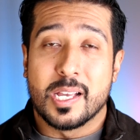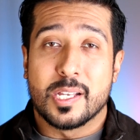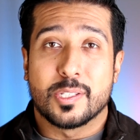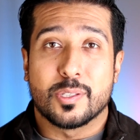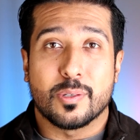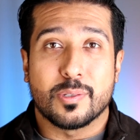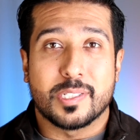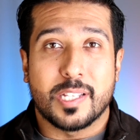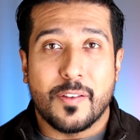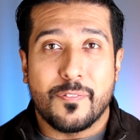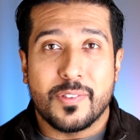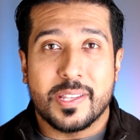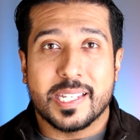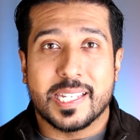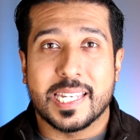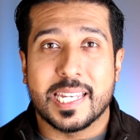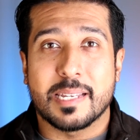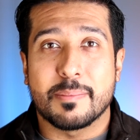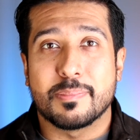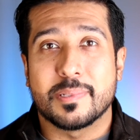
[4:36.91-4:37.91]
So
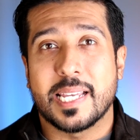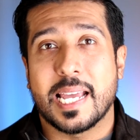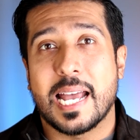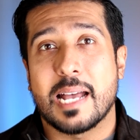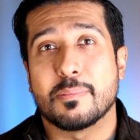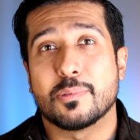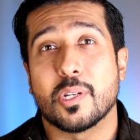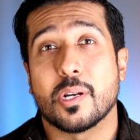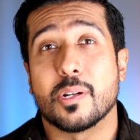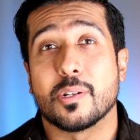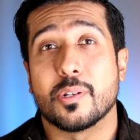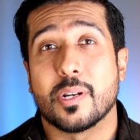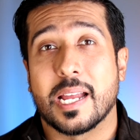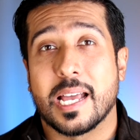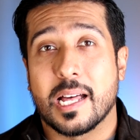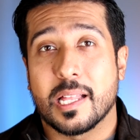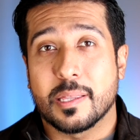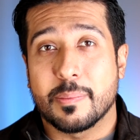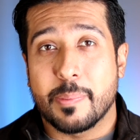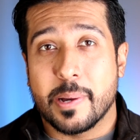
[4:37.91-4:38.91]
definitely keep tabs on your
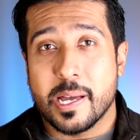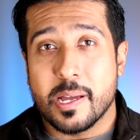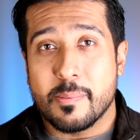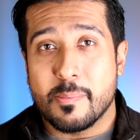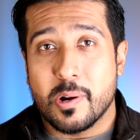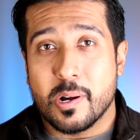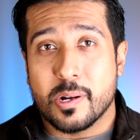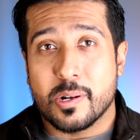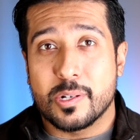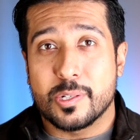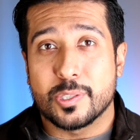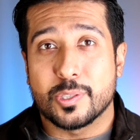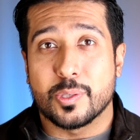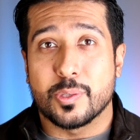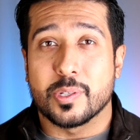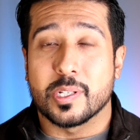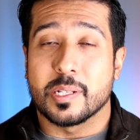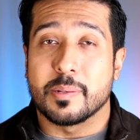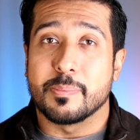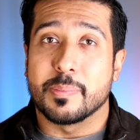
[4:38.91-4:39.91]
health biomarkers
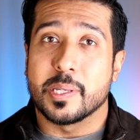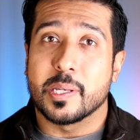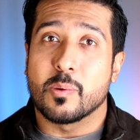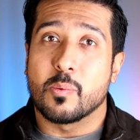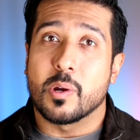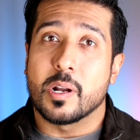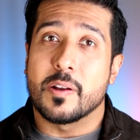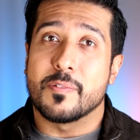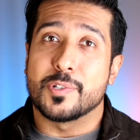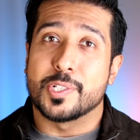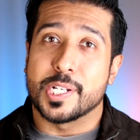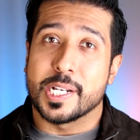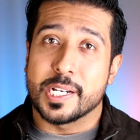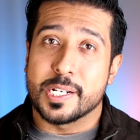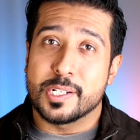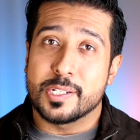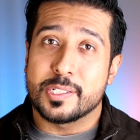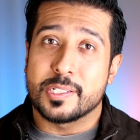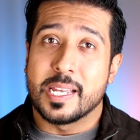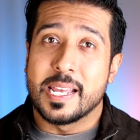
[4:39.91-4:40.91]
so you can be aware of
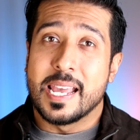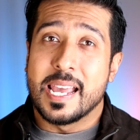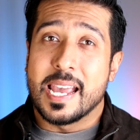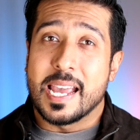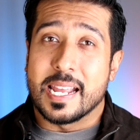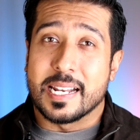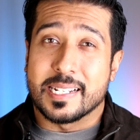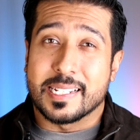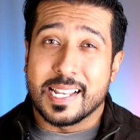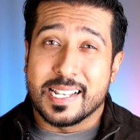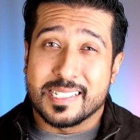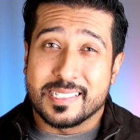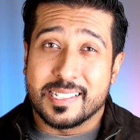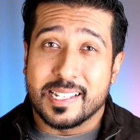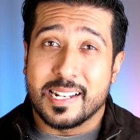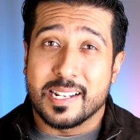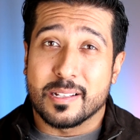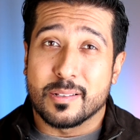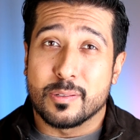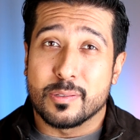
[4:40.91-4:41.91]
changes. And yes,
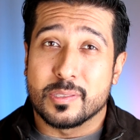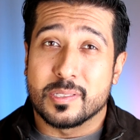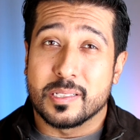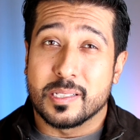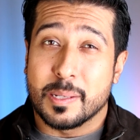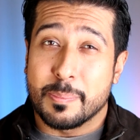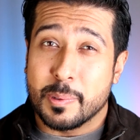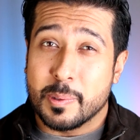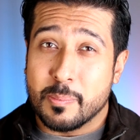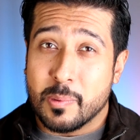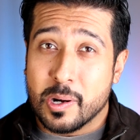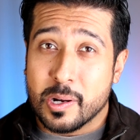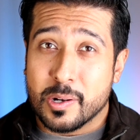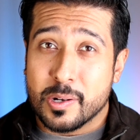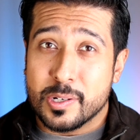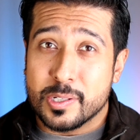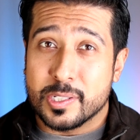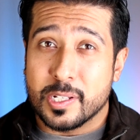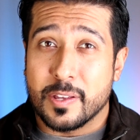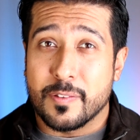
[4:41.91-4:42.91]
that includes lipid
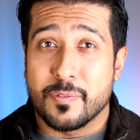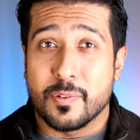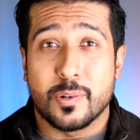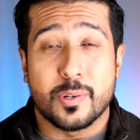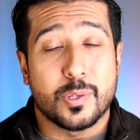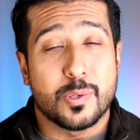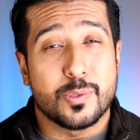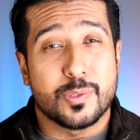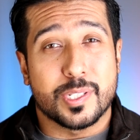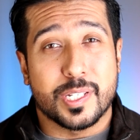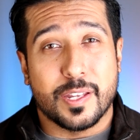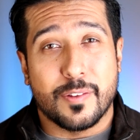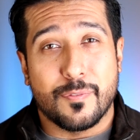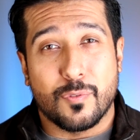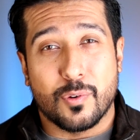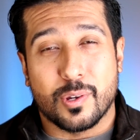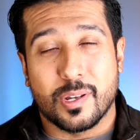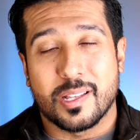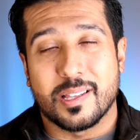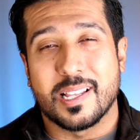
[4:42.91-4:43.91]
markers if you're using it
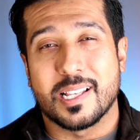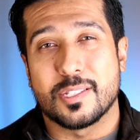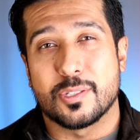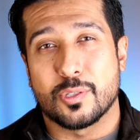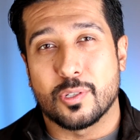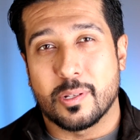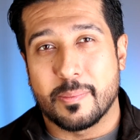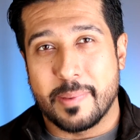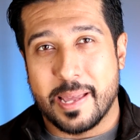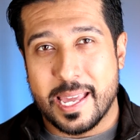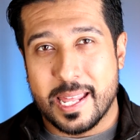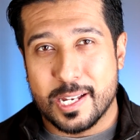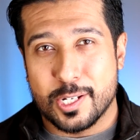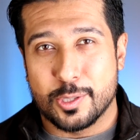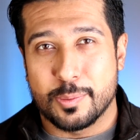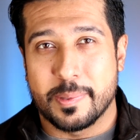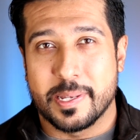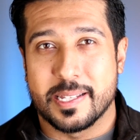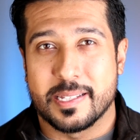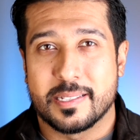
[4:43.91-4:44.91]
for cholesterol
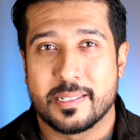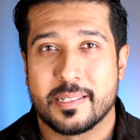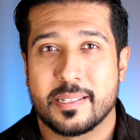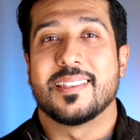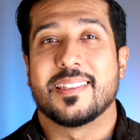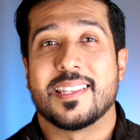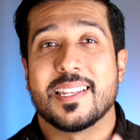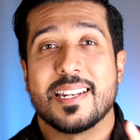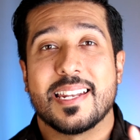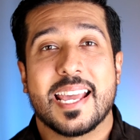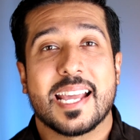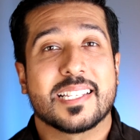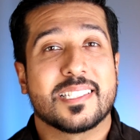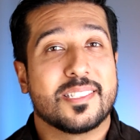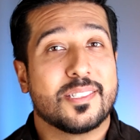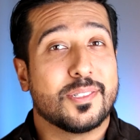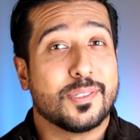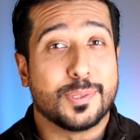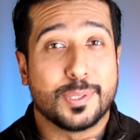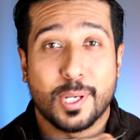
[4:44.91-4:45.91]
management. The
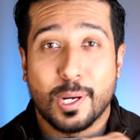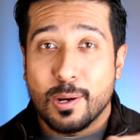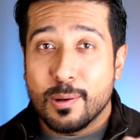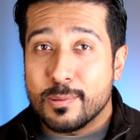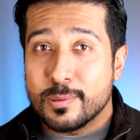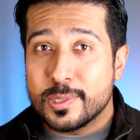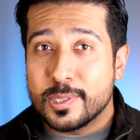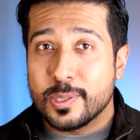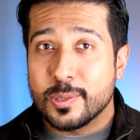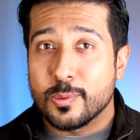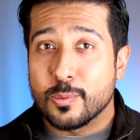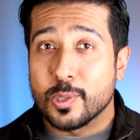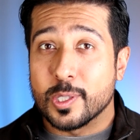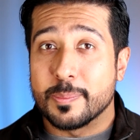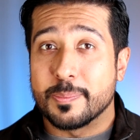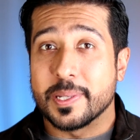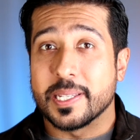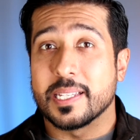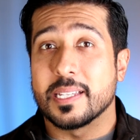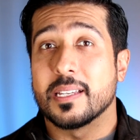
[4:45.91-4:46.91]
next don't
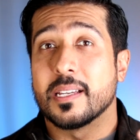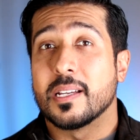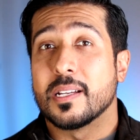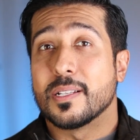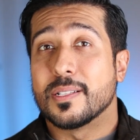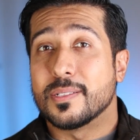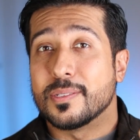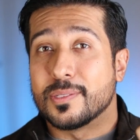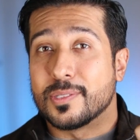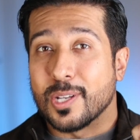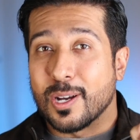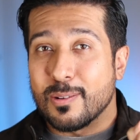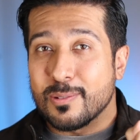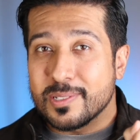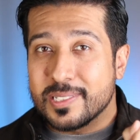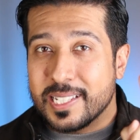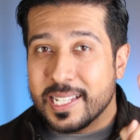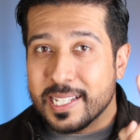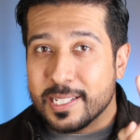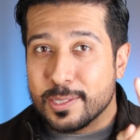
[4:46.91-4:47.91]
would be
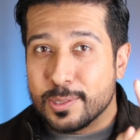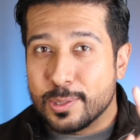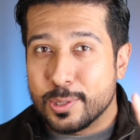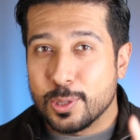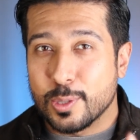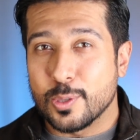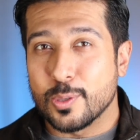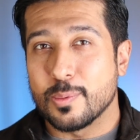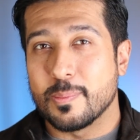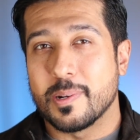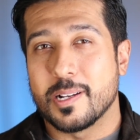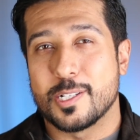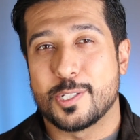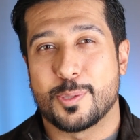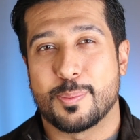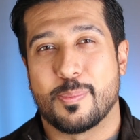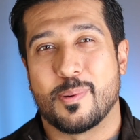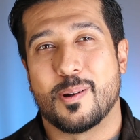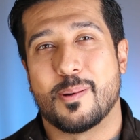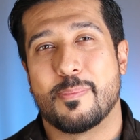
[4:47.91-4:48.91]
don't take too
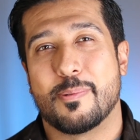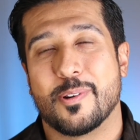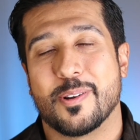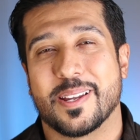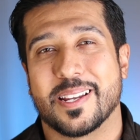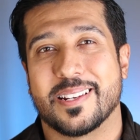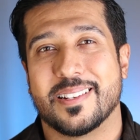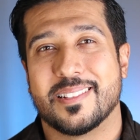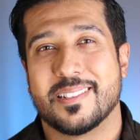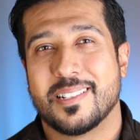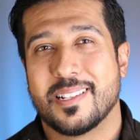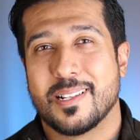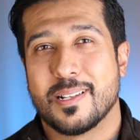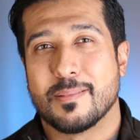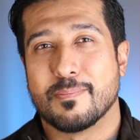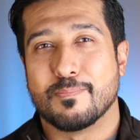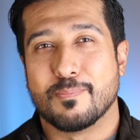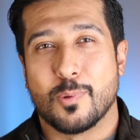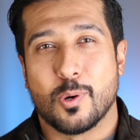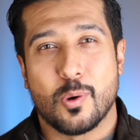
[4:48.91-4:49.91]
much berberine.
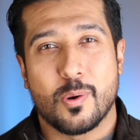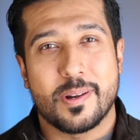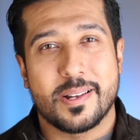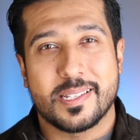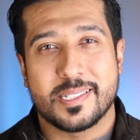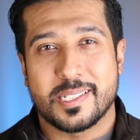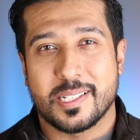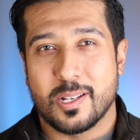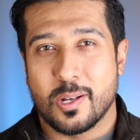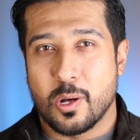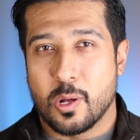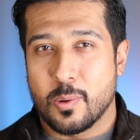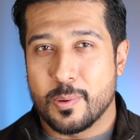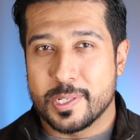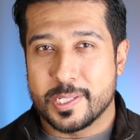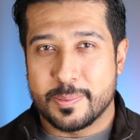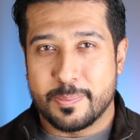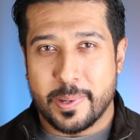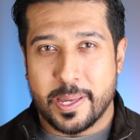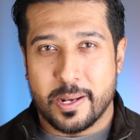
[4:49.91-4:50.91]
More isn't
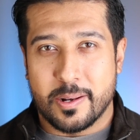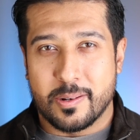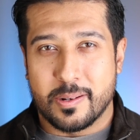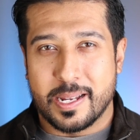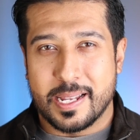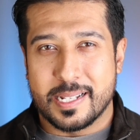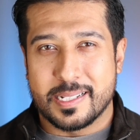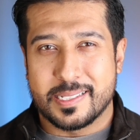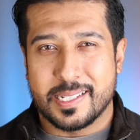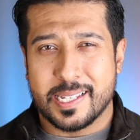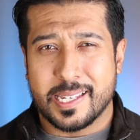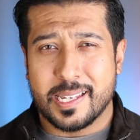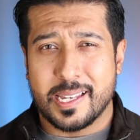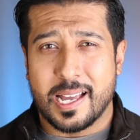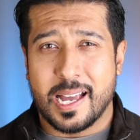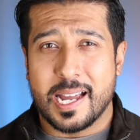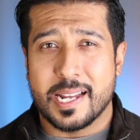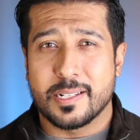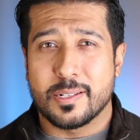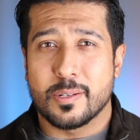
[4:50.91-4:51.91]
always better, and
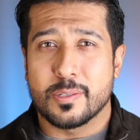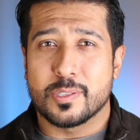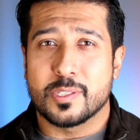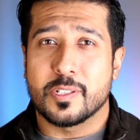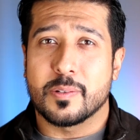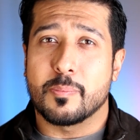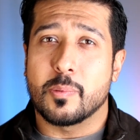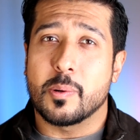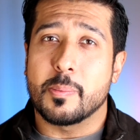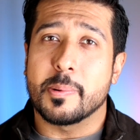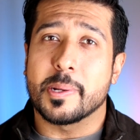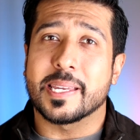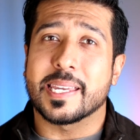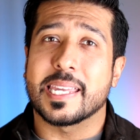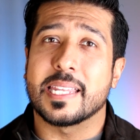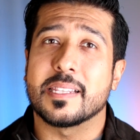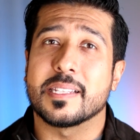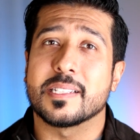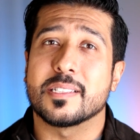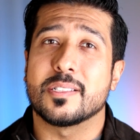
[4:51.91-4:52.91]
taking high doses of berberine
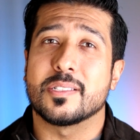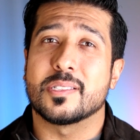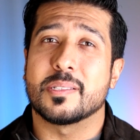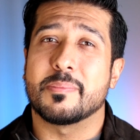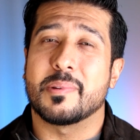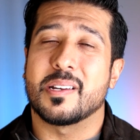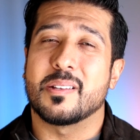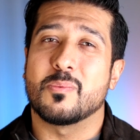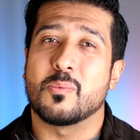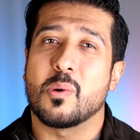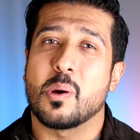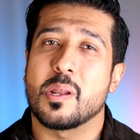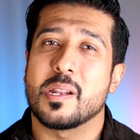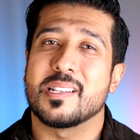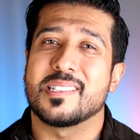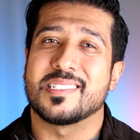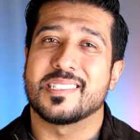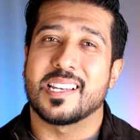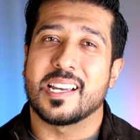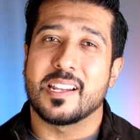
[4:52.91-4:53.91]
can lead to some
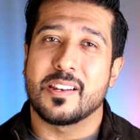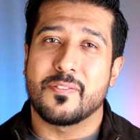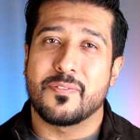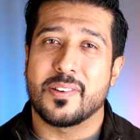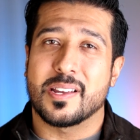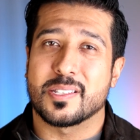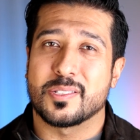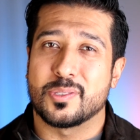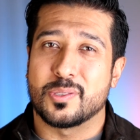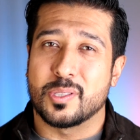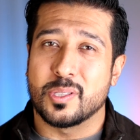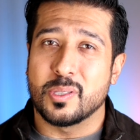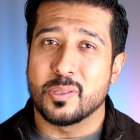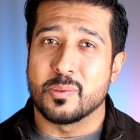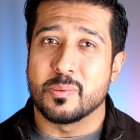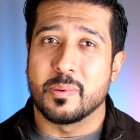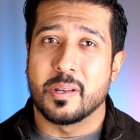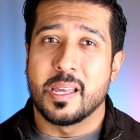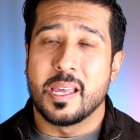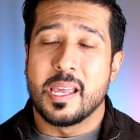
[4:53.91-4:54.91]
unwanted side effects
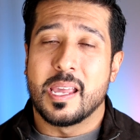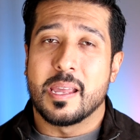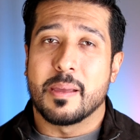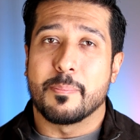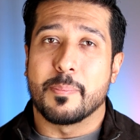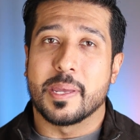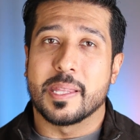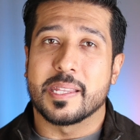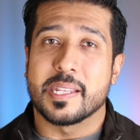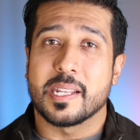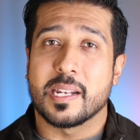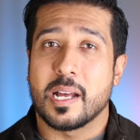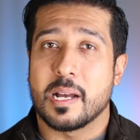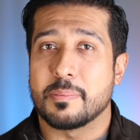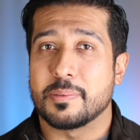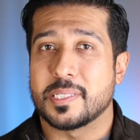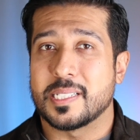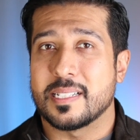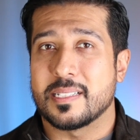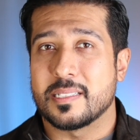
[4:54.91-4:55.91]
too, mainly an
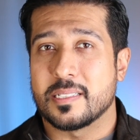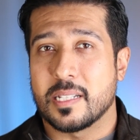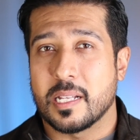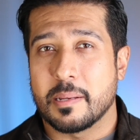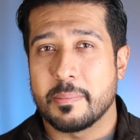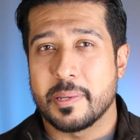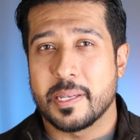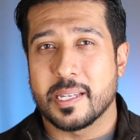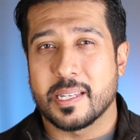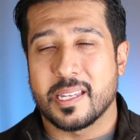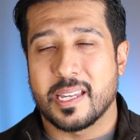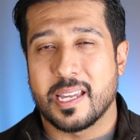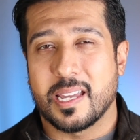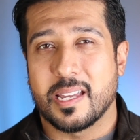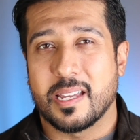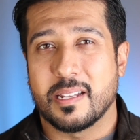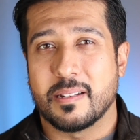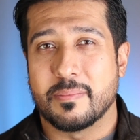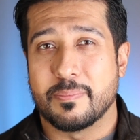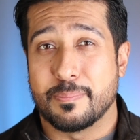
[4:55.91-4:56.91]
upset stomach
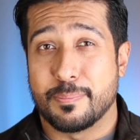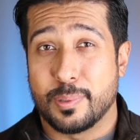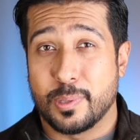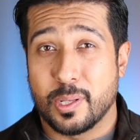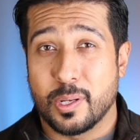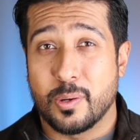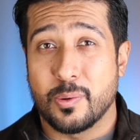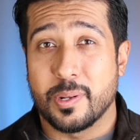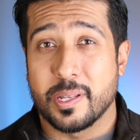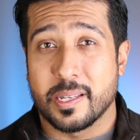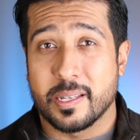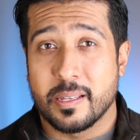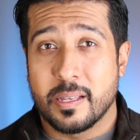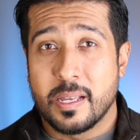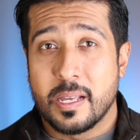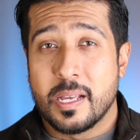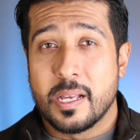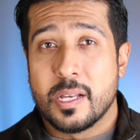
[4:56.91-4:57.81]
and bloating.